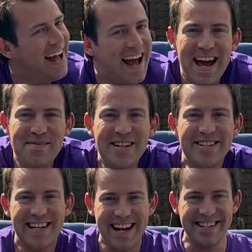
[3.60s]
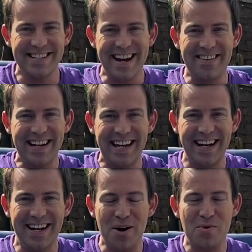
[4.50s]
Hey Milkshakers, Derek
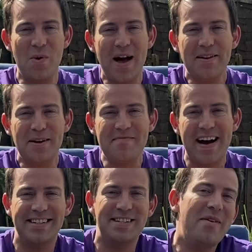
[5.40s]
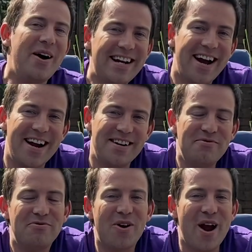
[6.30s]
here. Welcome back to my garden
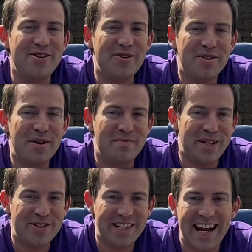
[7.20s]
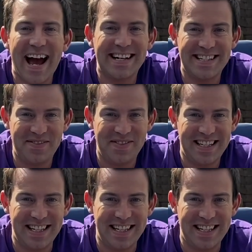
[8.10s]
for another milkshake activity.